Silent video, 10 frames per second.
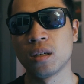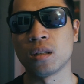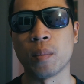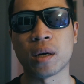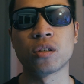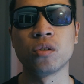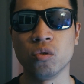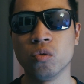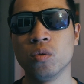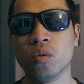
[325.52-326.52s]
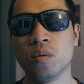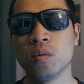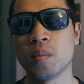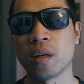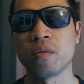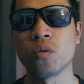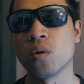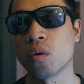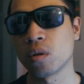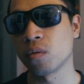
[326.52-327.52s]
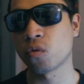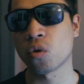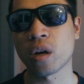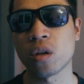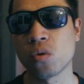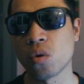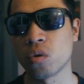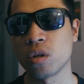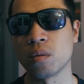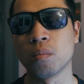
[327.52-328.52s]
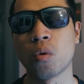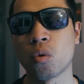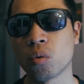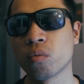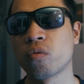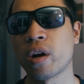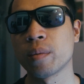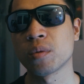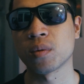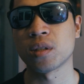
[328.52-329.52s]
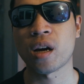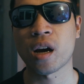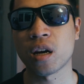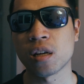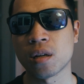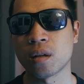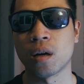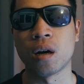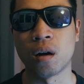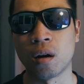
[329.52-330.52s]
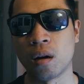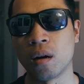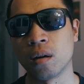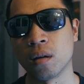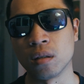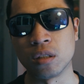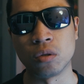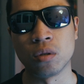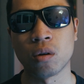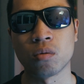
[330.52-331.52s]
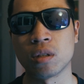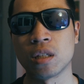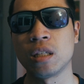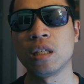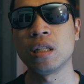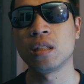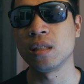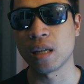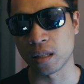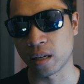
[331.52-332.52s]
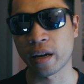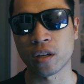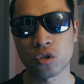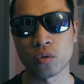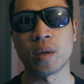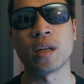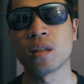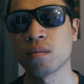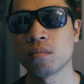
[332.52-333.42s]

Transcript: the Mark II. But if you don't need 4K, you don't need more frames per second. You don't need the extra minute.